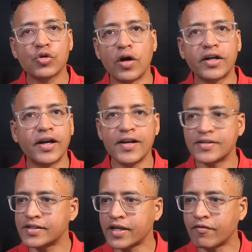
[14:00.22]
quarterly
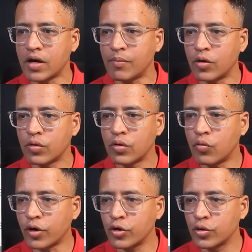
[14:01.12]
results have come out.
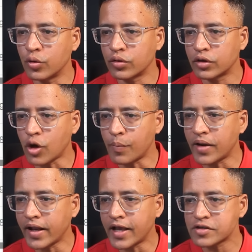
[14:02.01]
What do you note? Top
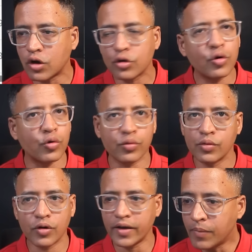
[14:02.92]
line has not grown.
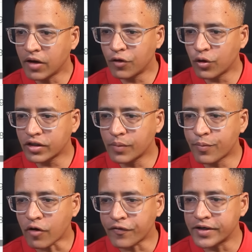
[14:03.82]
Okay, but if you look at the
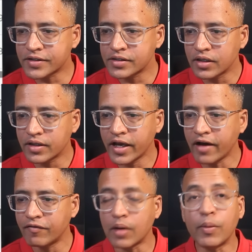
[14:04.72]
profits, they
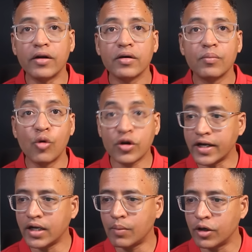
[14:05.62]
have doubled, more
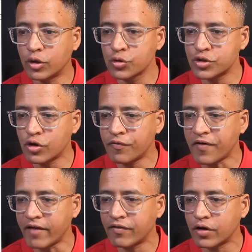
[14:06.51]
than doubled,
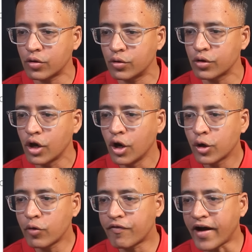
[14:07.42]
205 crore
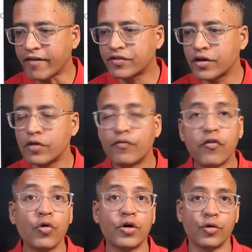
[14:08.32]
to
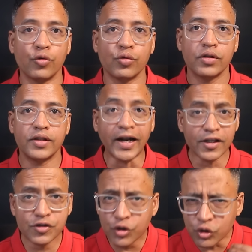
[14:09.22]
534 crore. That
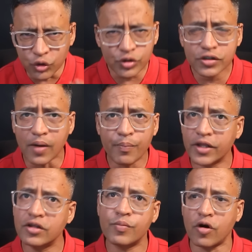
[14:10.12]
is huge jump
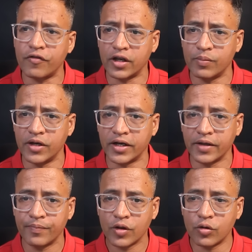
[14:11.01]
in the
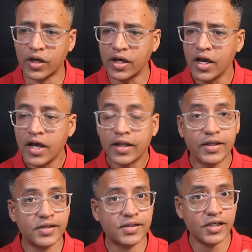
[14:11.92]
profitability. Okay,
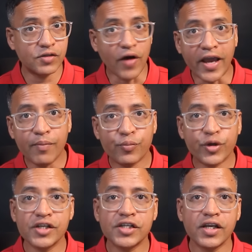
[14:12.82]
this is why
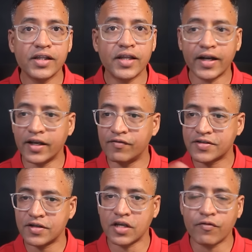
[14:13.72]
potentially that
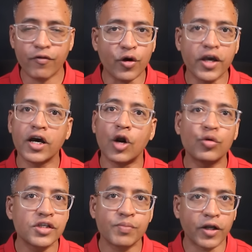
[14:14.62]
investors are flocking
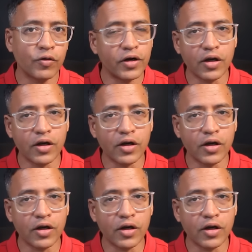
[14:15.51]
around this particular